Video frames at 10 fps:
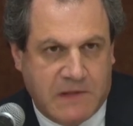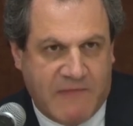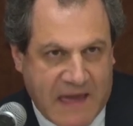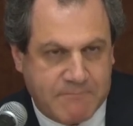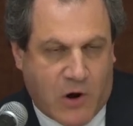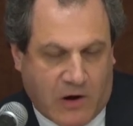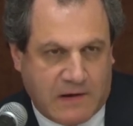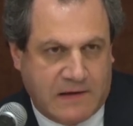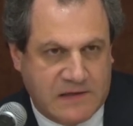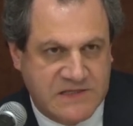that
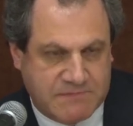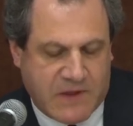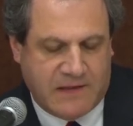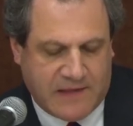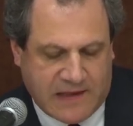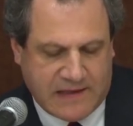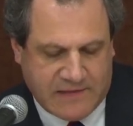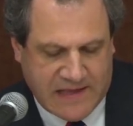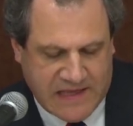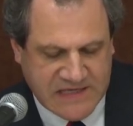part, at least been
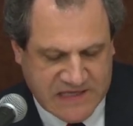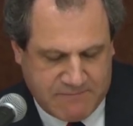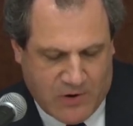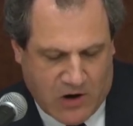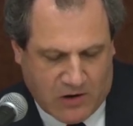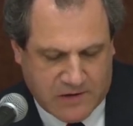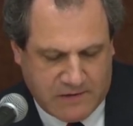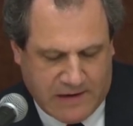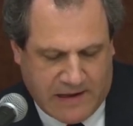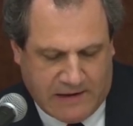the easy part
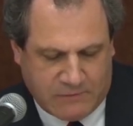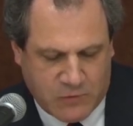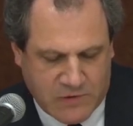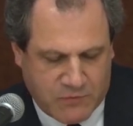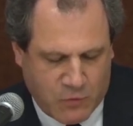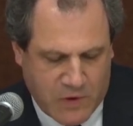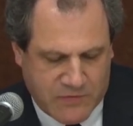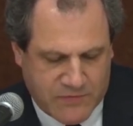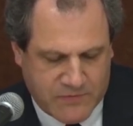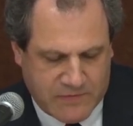with
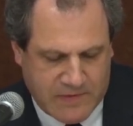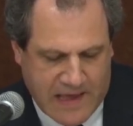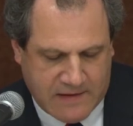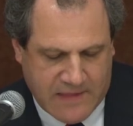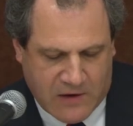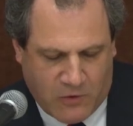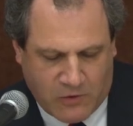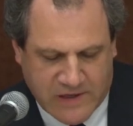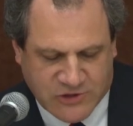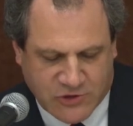that
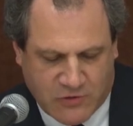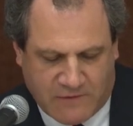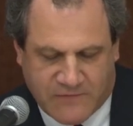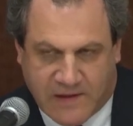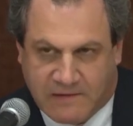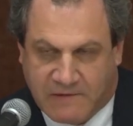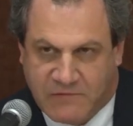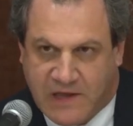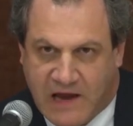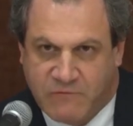whole issue of
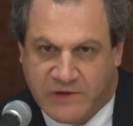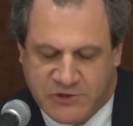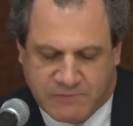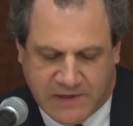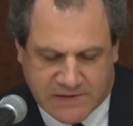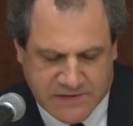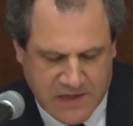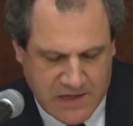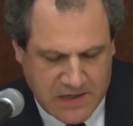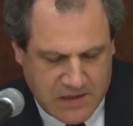the coverage piece.
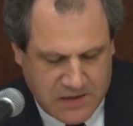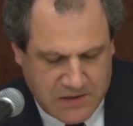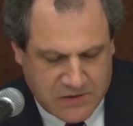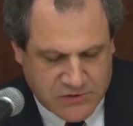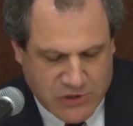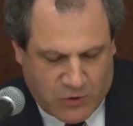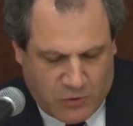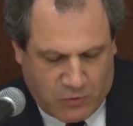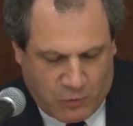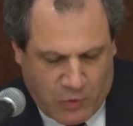
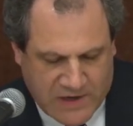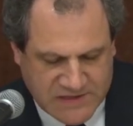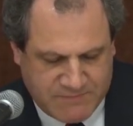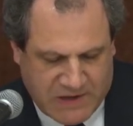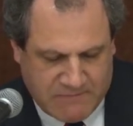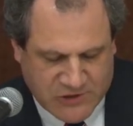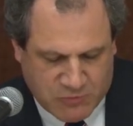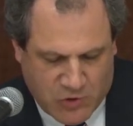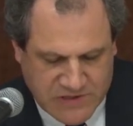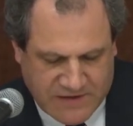So what has been much
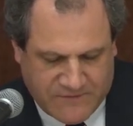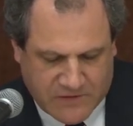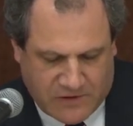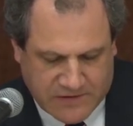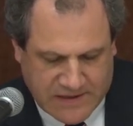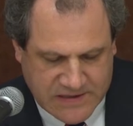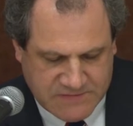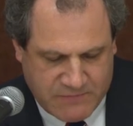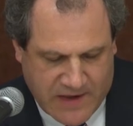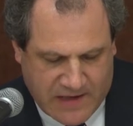more difficult
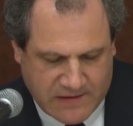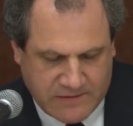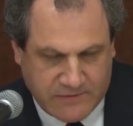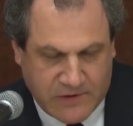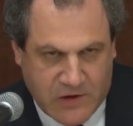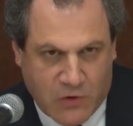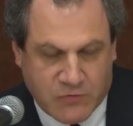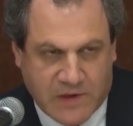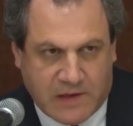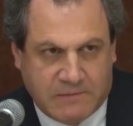has been, you know,
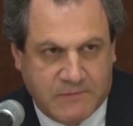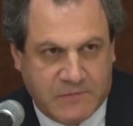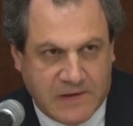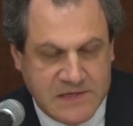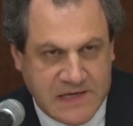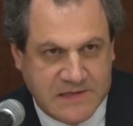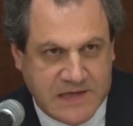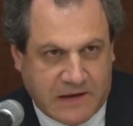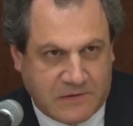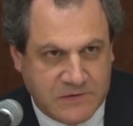the
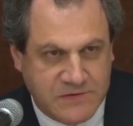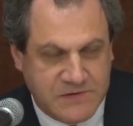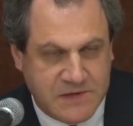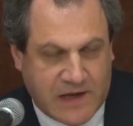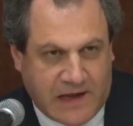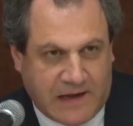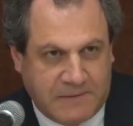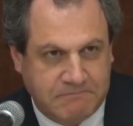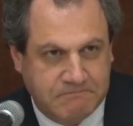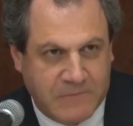details,
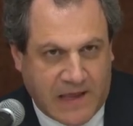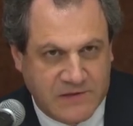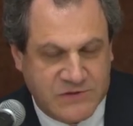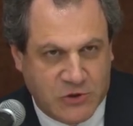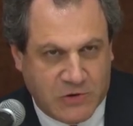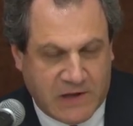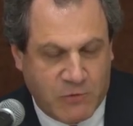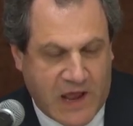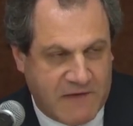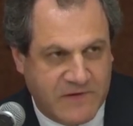and certainly
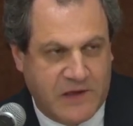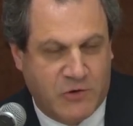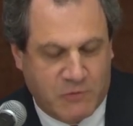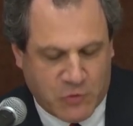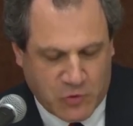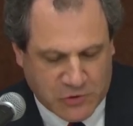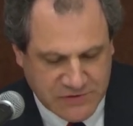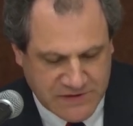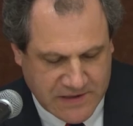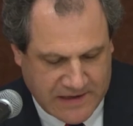we have interim
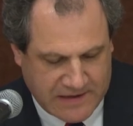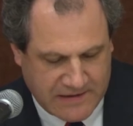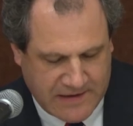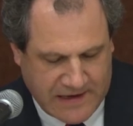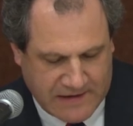rules and